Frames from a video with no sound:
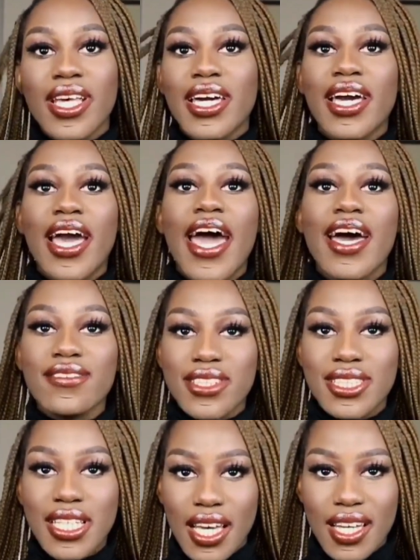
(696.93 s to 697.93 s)
Like, I have a
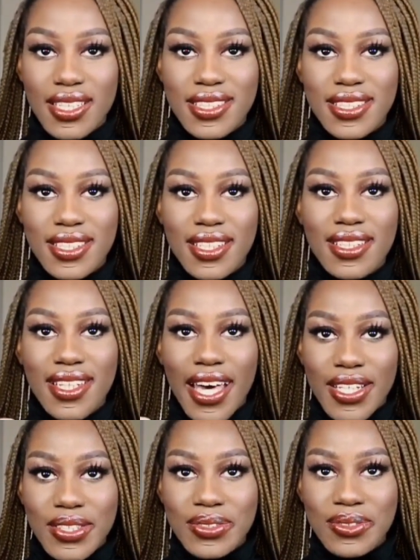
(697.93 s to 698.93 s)
shade in the
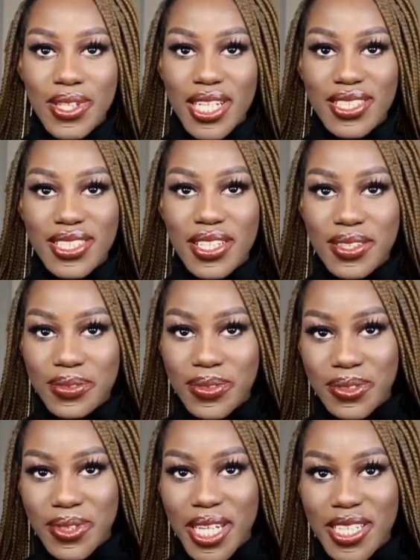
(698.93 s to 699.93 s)
actual range, like the
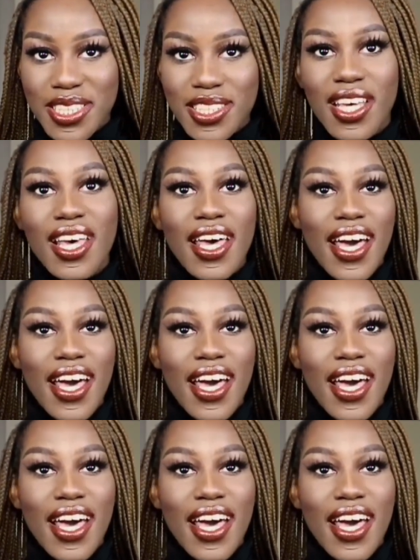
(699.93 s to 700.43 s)
full range.